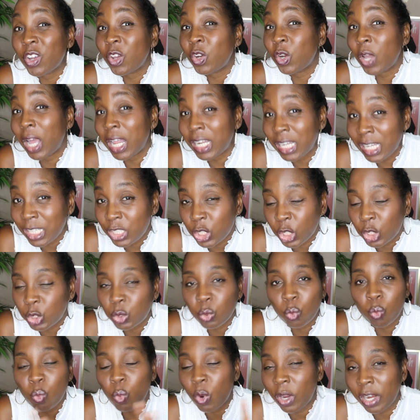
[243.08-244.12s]
that you're not allergic
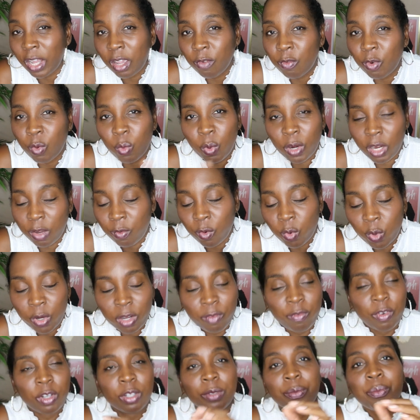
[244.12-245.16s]
to whatever whatever
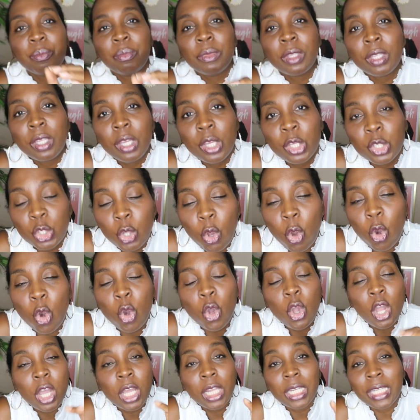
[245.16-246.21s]
whatever
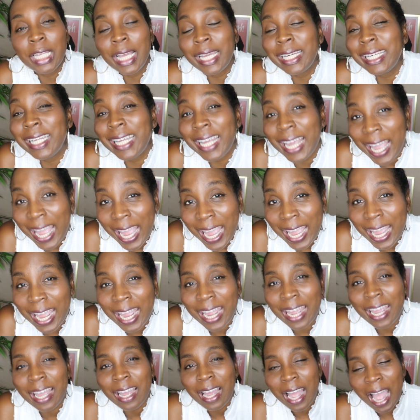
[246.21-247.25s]
so lady
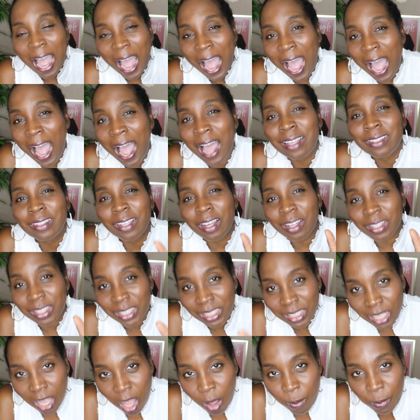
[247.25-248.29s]
a has a
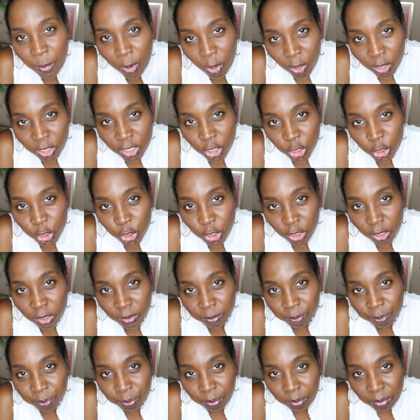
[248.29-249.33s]
scalp
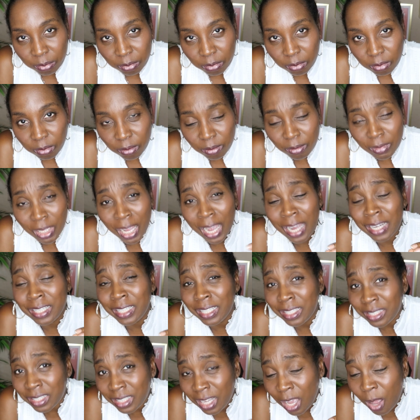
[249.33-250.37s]
condition and
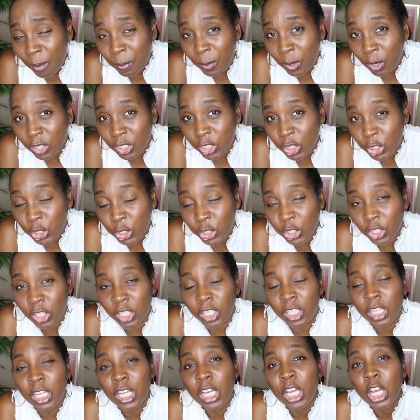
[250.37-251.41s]
this scalp
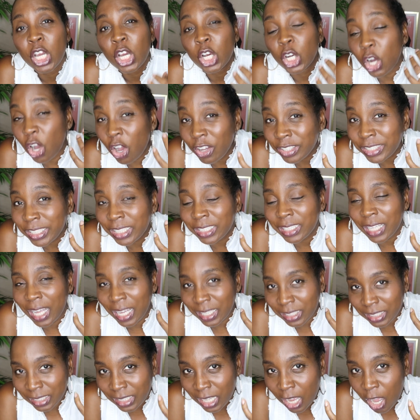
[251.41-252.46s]
condition causes
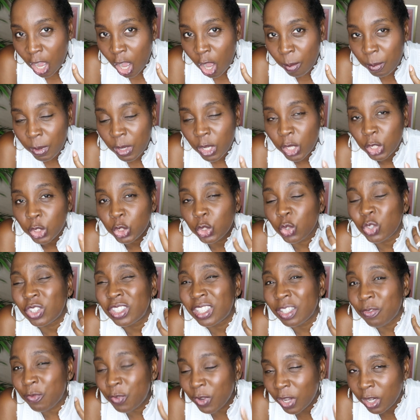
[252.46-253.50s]
a scalp to
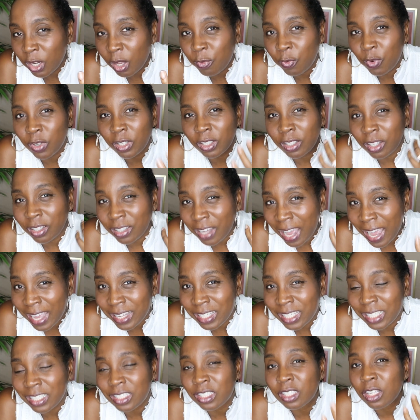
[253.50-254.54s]
develop
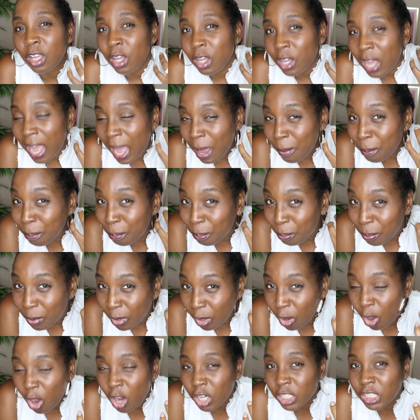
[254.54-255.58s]
folliculitis and
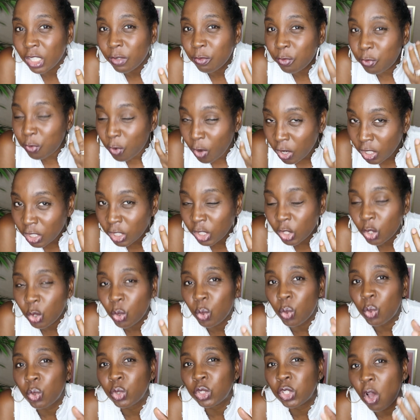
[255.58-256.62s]
blocked
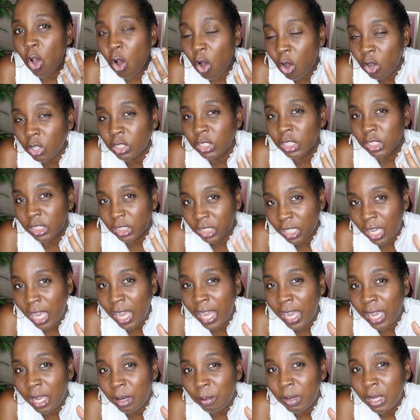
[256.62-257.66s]
follicles all the
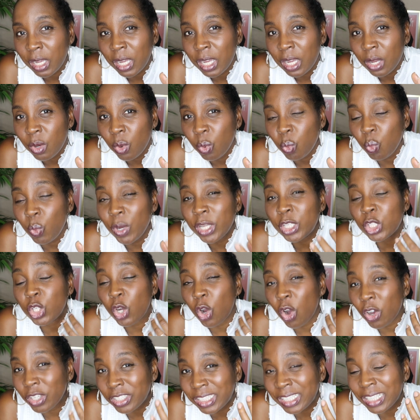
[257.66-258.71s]
time which
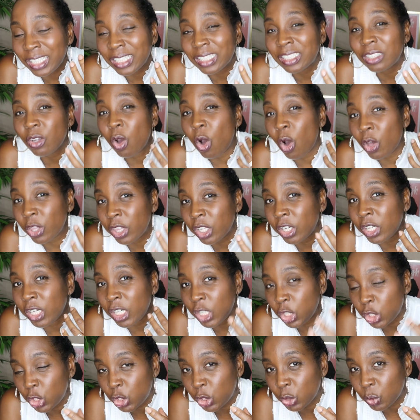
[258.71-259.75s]
causes other
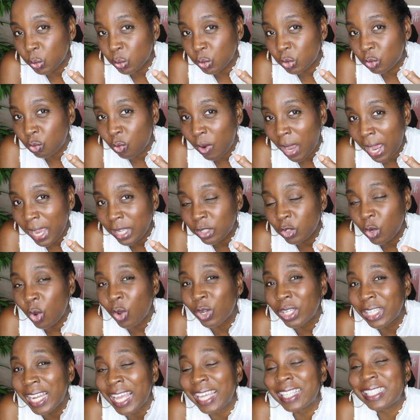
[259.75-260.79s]
issues right
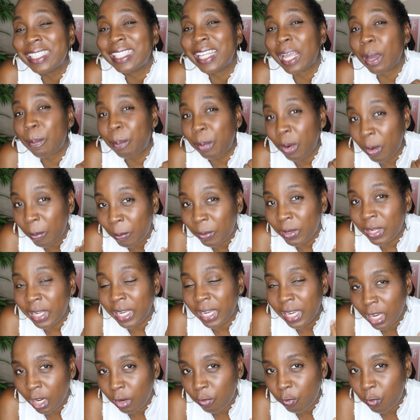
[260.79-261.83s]
unless they're properly
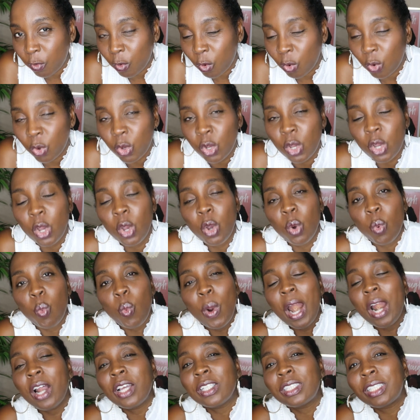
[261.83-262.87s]
cared for
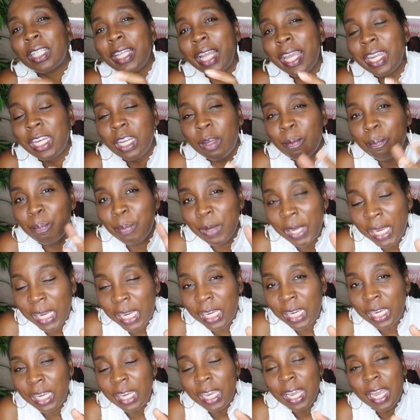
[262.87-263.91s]
whereas lady
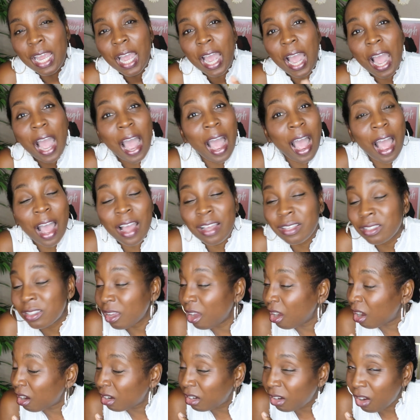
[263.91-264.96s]
b has
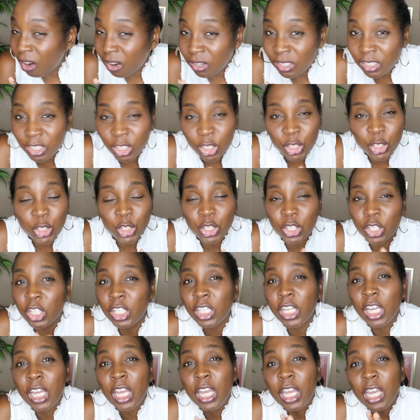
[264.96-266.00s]
a
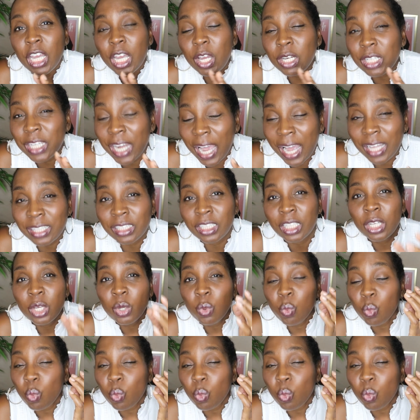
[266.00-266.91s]
condition that